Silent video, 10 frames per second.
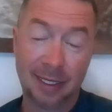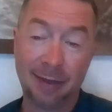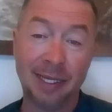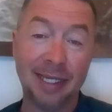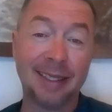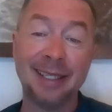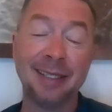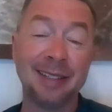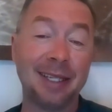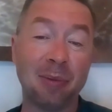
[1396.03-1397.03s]
And I'm like,
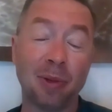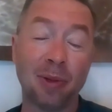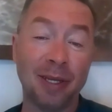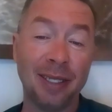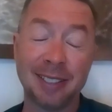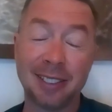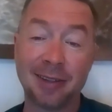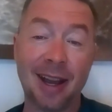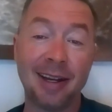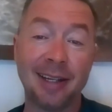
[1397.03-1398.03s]
then employing this
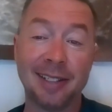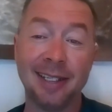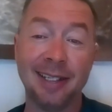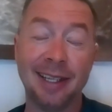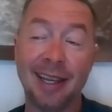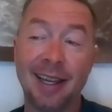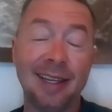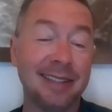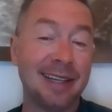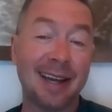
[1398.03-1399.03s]
strategy
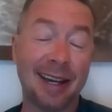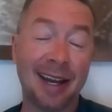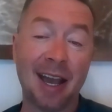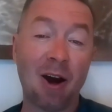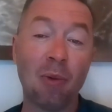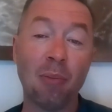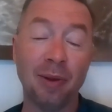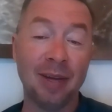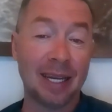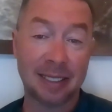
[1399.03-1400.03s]
is not going to help
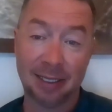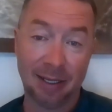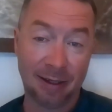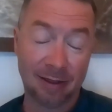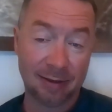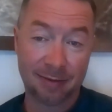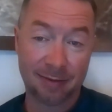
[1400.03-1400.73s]
you next year.